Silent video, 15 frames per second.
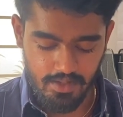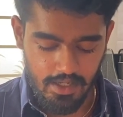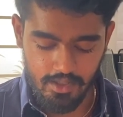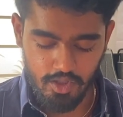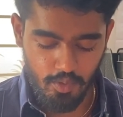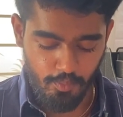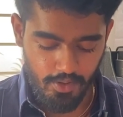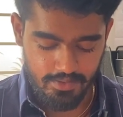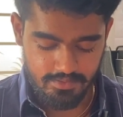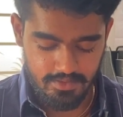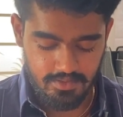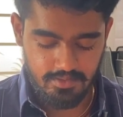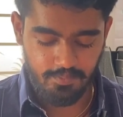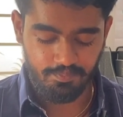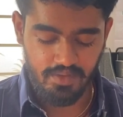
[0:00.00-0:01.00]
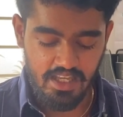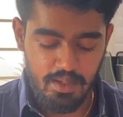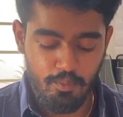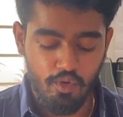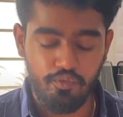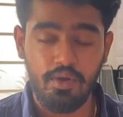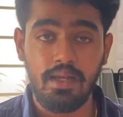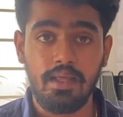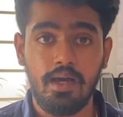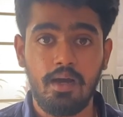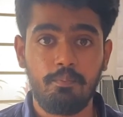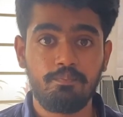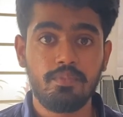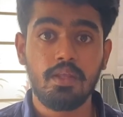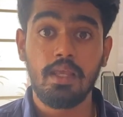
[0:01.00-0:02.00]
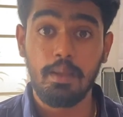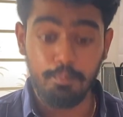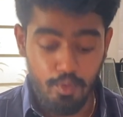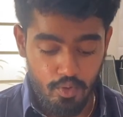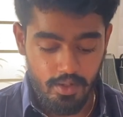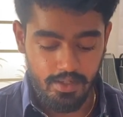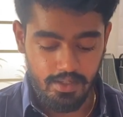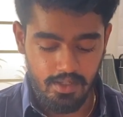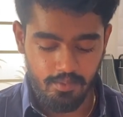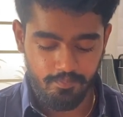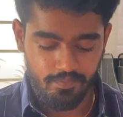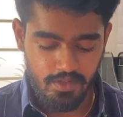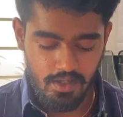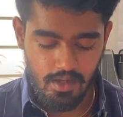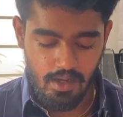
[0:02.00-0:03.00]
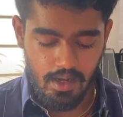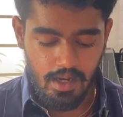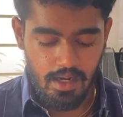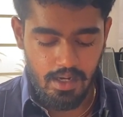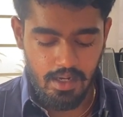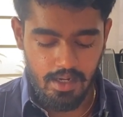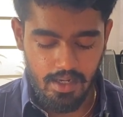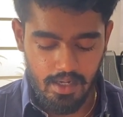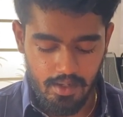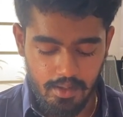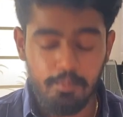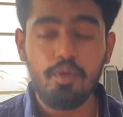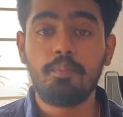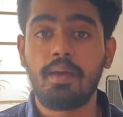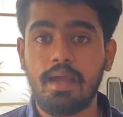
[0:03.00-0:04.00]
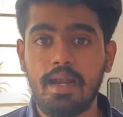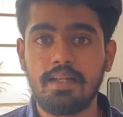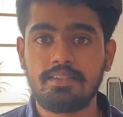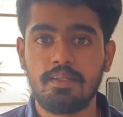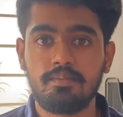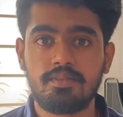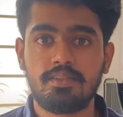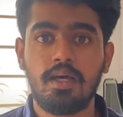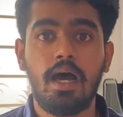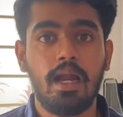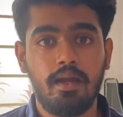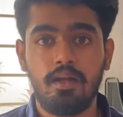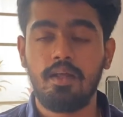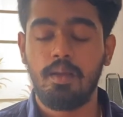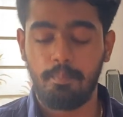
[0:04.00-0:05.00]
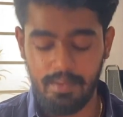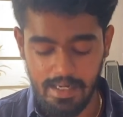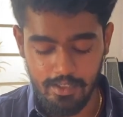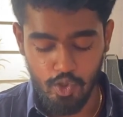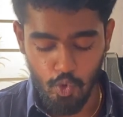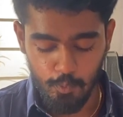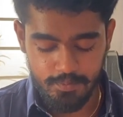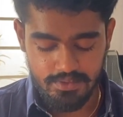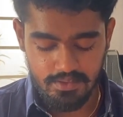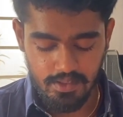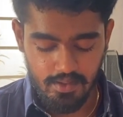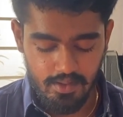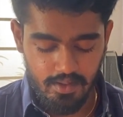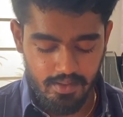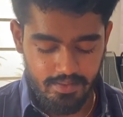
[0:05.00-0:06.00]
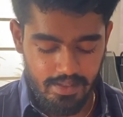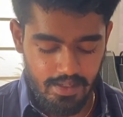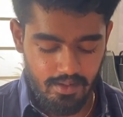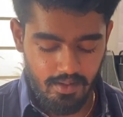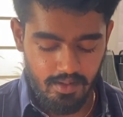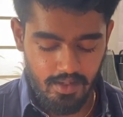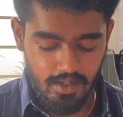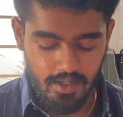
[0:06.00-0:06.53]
Erythropoiesis, hemophilia, immunity, immune mechanisms, and blood groups, then